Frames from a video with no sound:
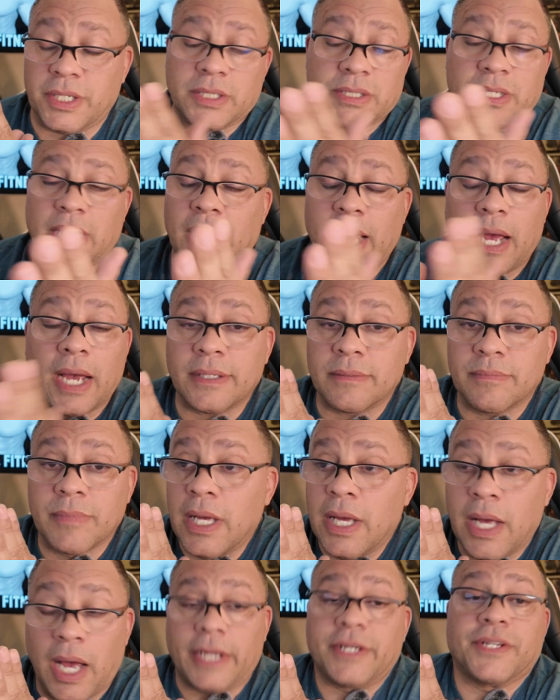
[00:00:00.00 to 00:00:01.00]
Because
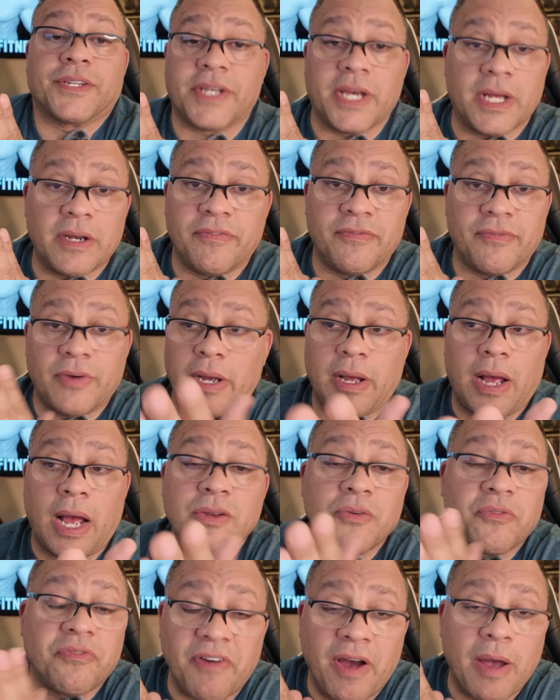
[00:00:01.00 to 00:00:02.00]
I just can't.
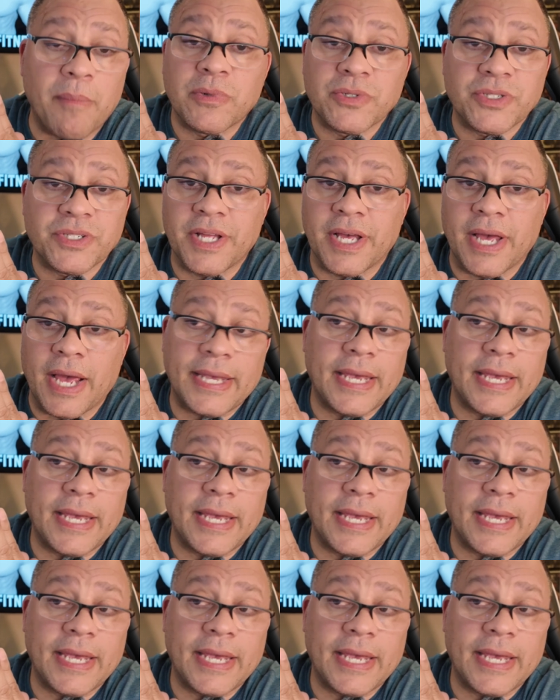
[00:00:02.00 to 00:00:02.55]
I do 5 meals a day.